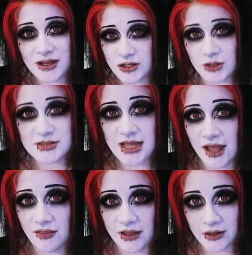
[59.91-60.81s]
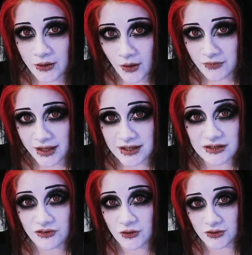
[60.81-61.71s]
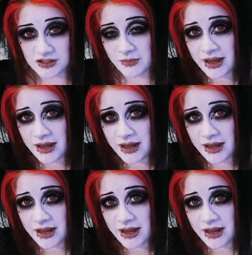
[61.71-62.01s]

Turns out they're not that difficult to